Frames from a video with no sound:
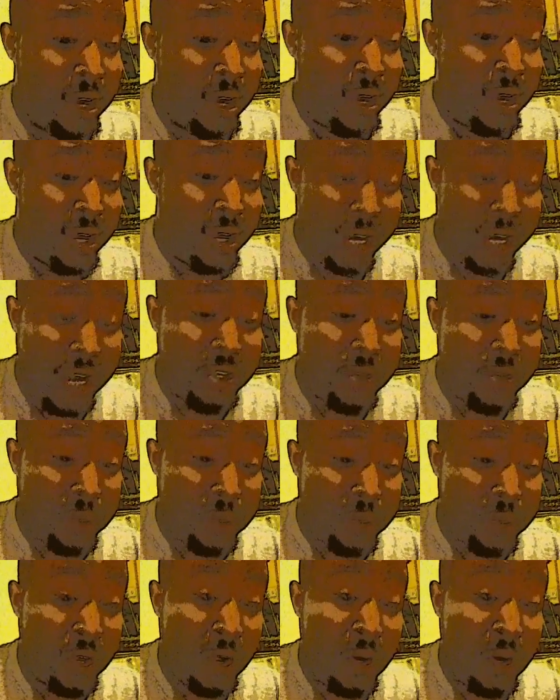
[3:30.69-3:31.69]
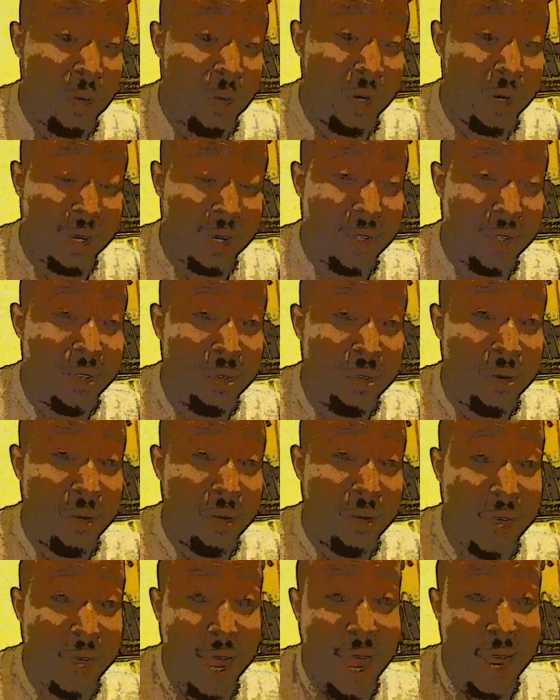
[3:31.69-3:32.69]
And as a result, you know,
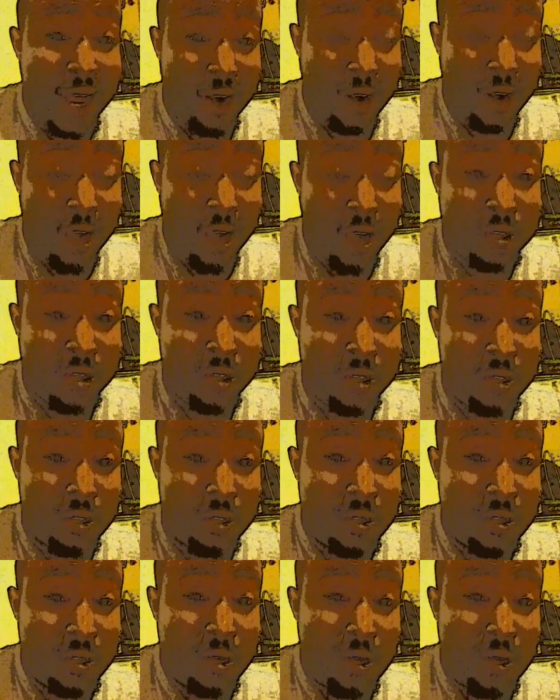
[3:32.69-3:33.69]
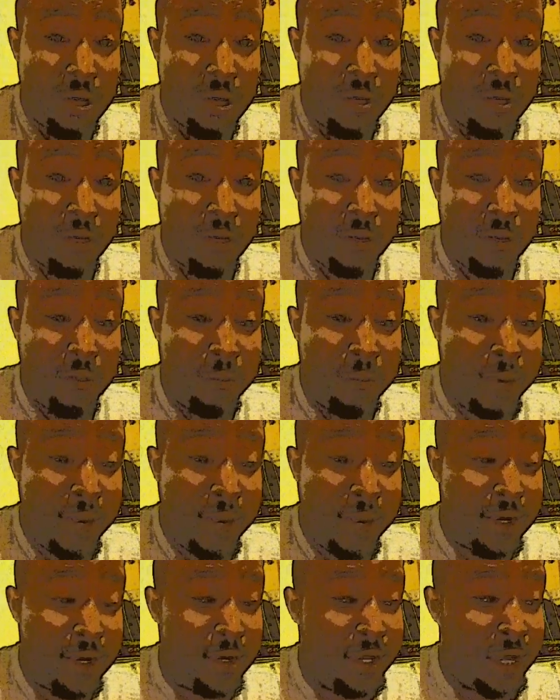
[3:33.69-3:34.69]
they got losses.
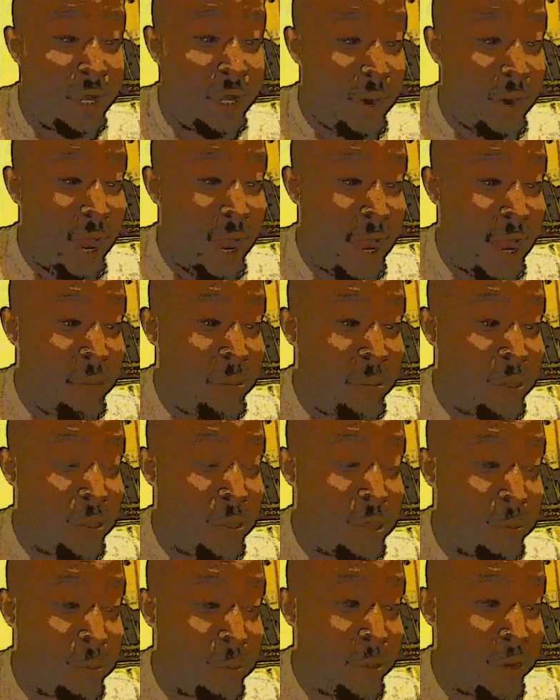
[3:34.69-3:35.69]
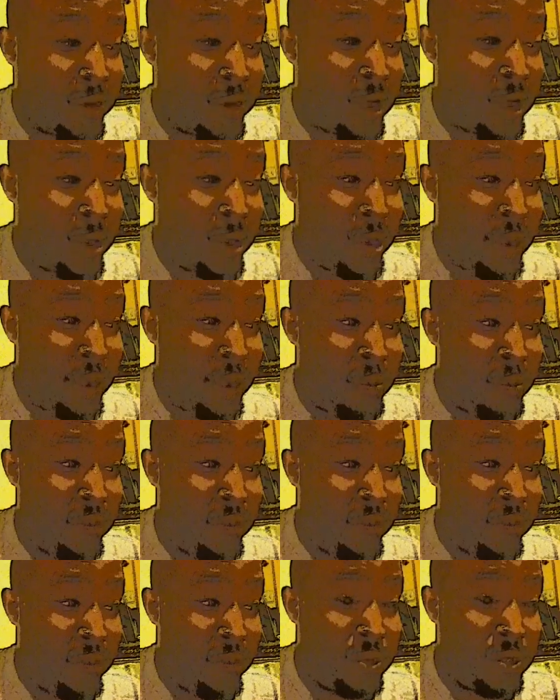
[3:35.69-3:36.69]
But they're able to put on
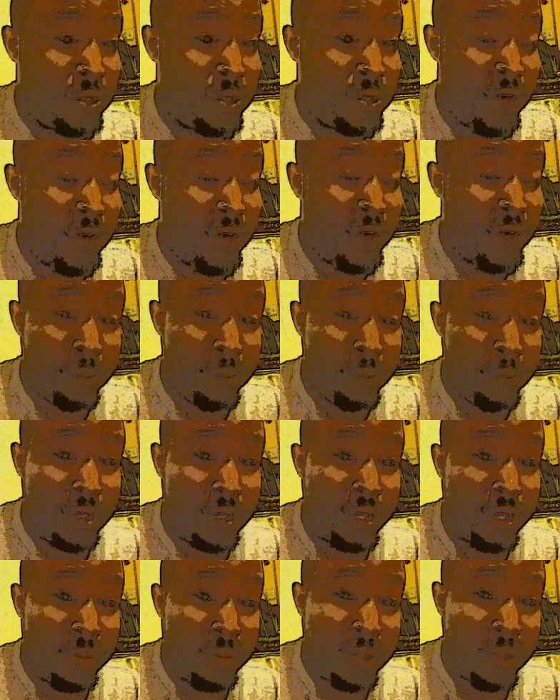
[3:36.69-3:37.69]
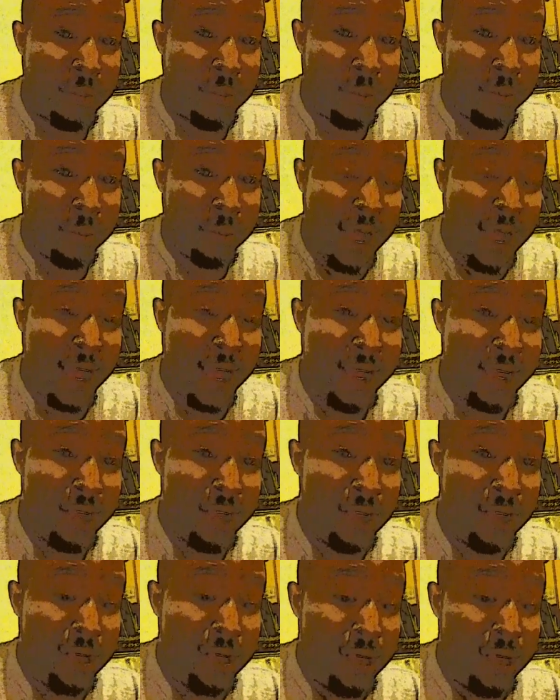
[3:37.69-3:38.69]
pay-per-views every month that people buy.
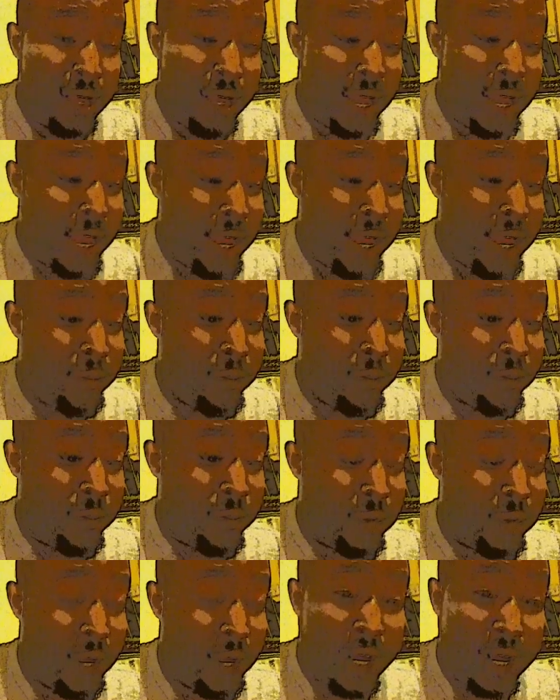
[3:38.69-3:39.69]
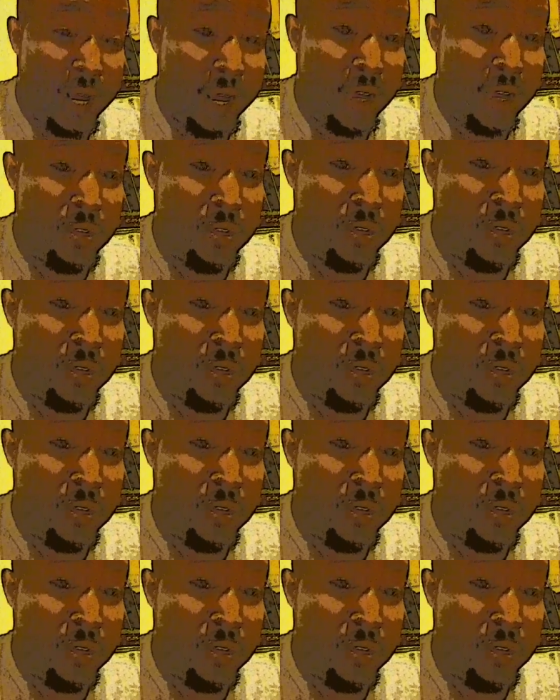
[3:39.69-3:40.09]
And look at us.